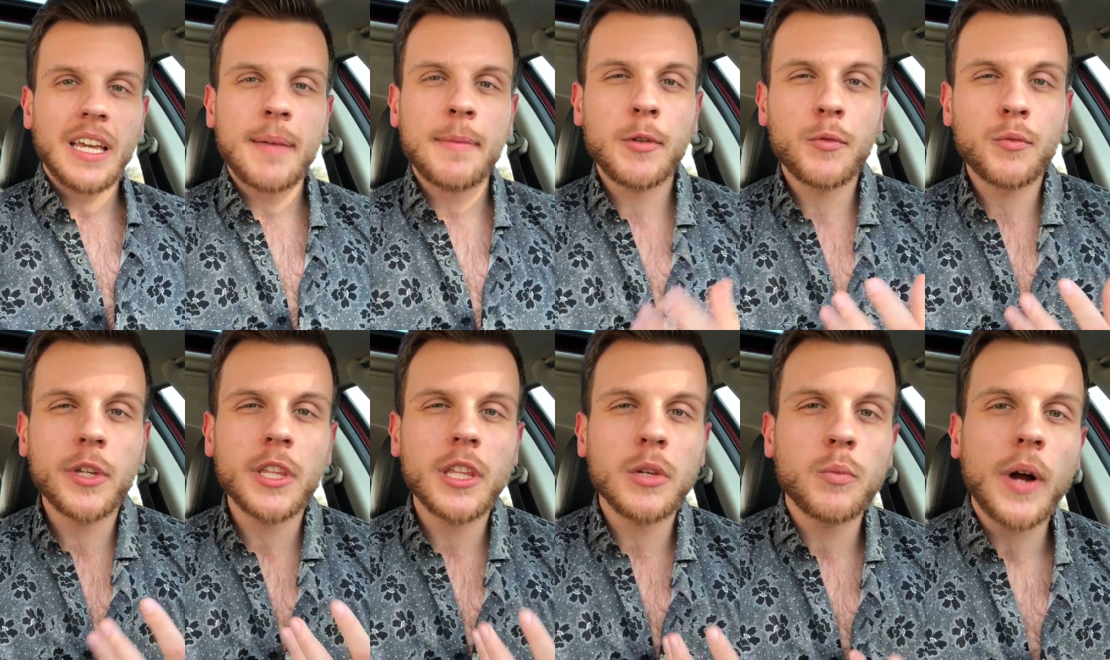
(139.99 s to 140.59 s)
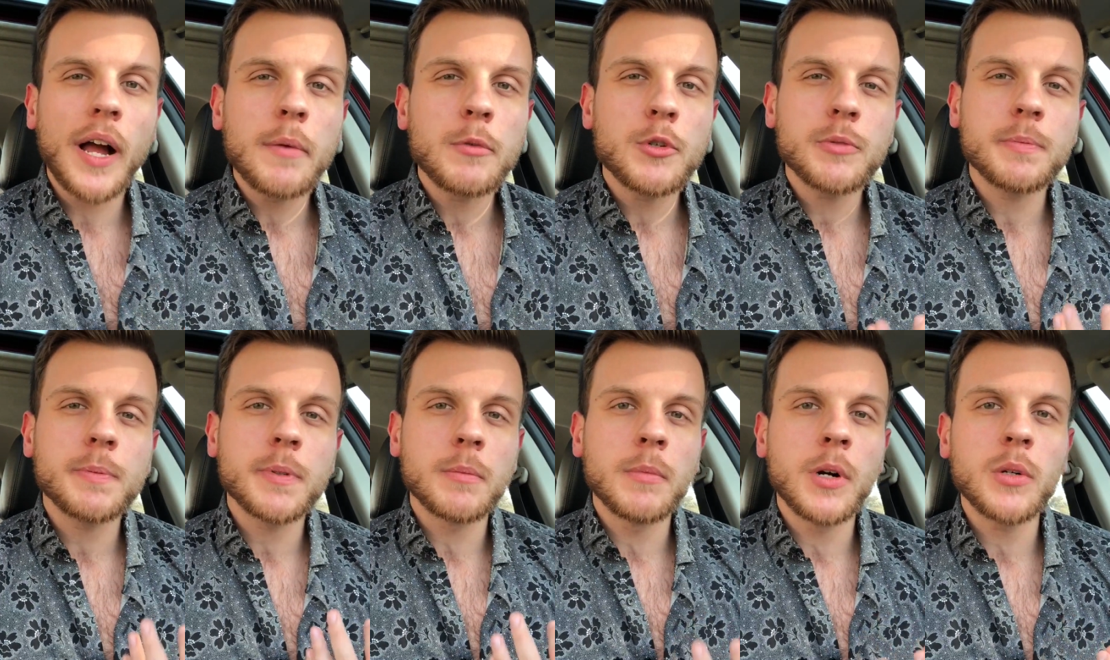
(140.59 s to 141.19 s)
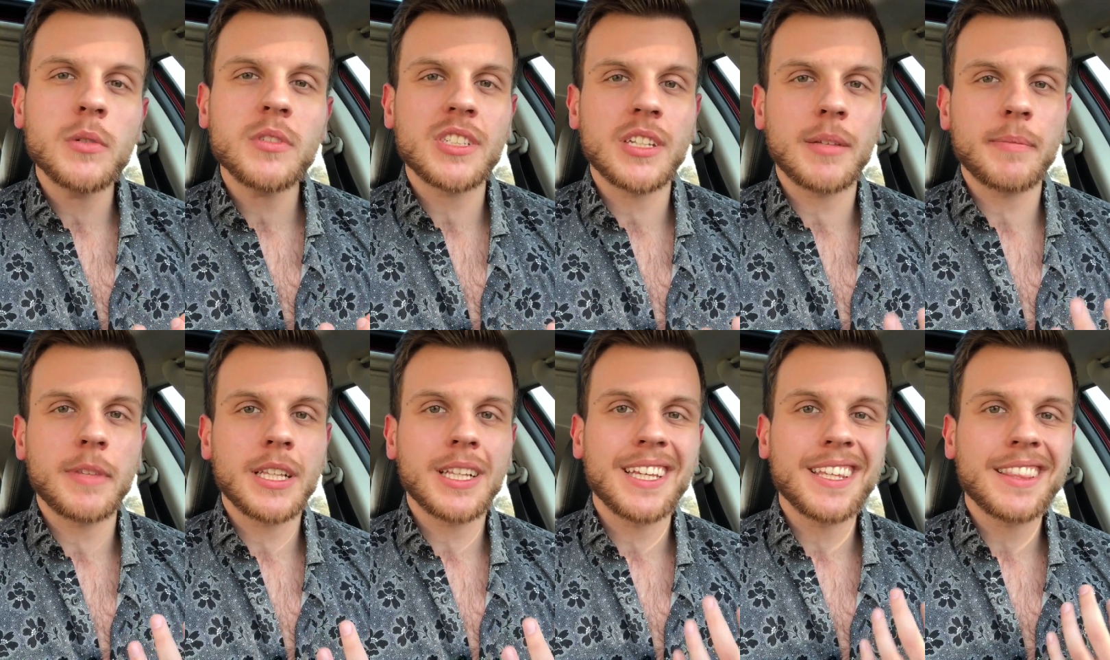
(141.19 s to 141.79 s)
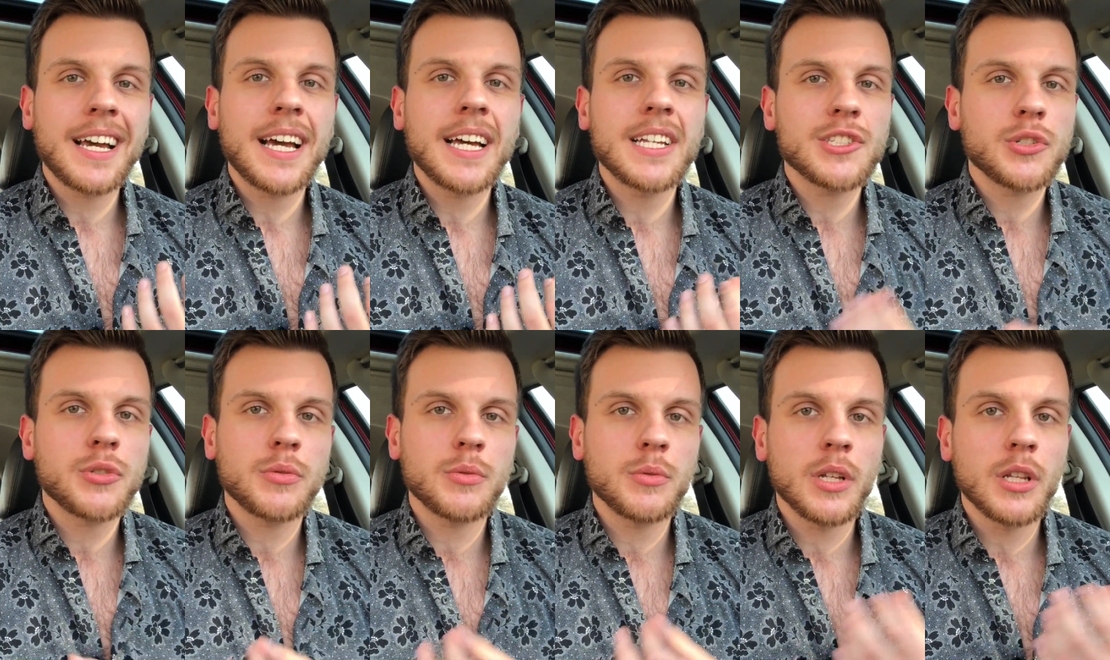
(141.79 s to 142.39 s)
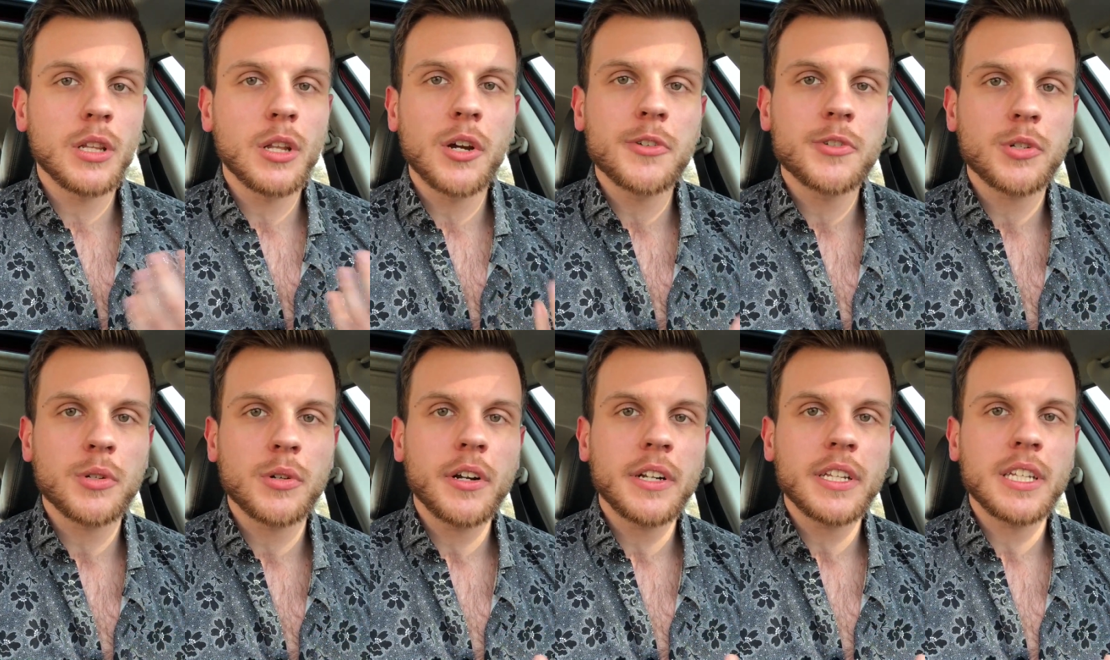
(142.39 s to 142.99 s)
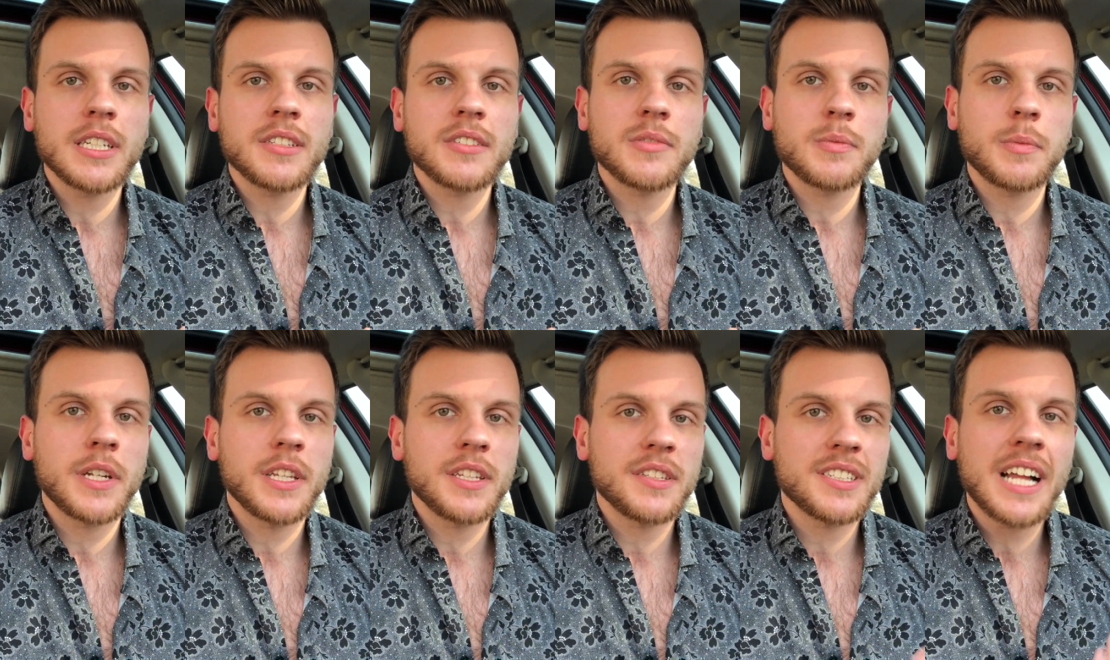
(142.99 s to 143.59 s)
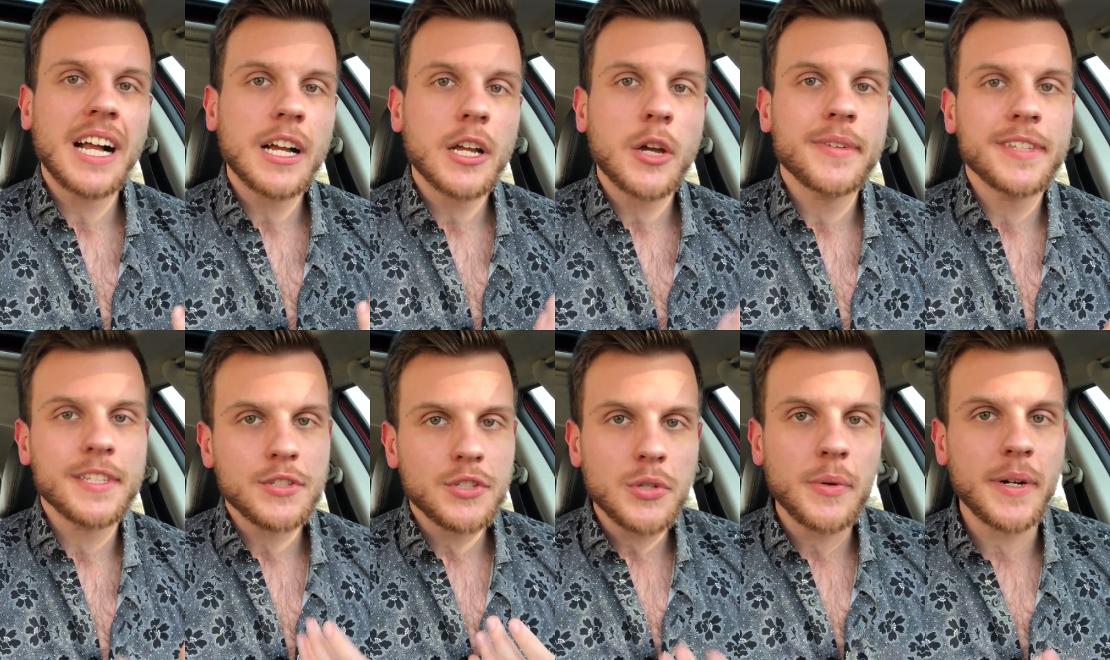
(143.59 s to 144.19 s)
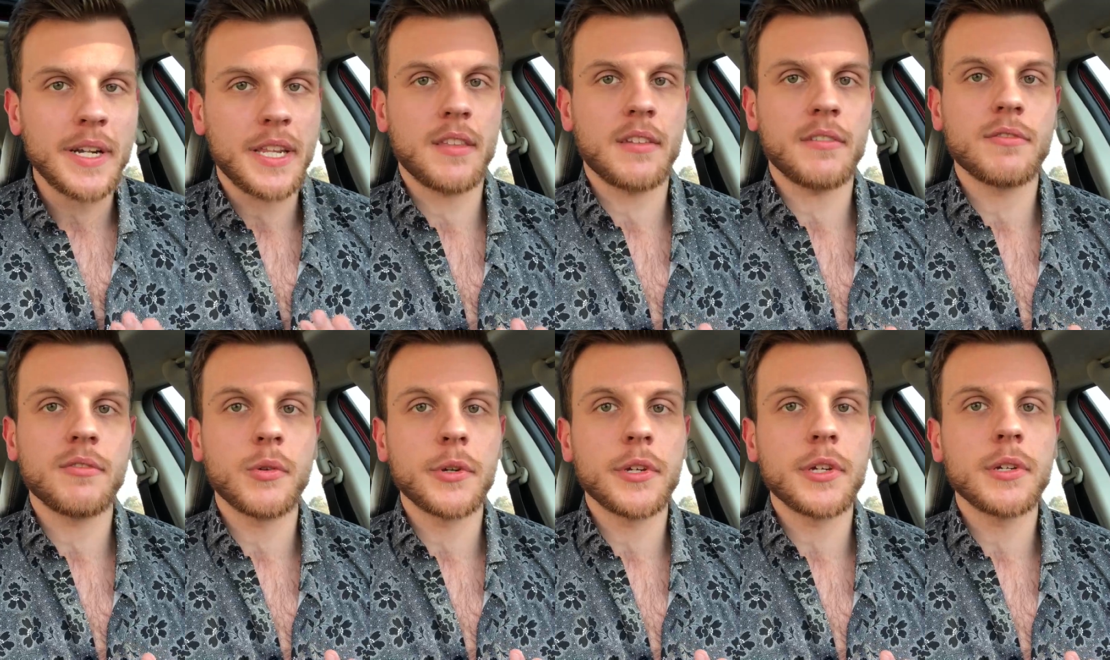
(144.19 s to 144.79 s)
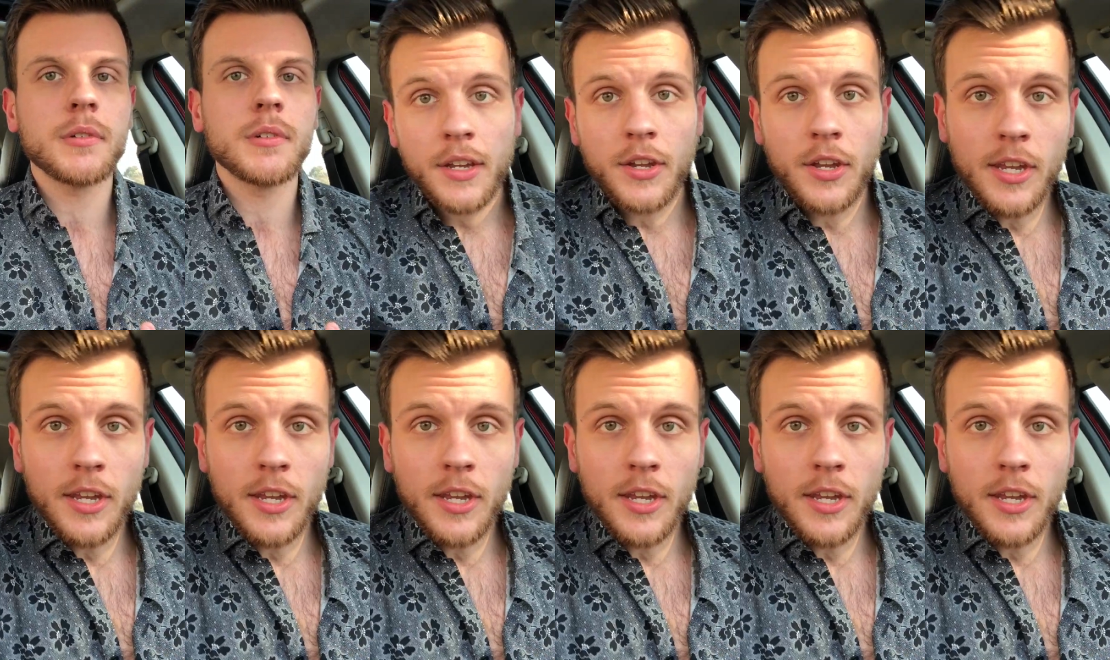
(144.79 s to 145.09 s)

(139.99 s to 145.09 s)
I mean, really, why would you promote something like that to a larger audience when it's not going to do anything for you?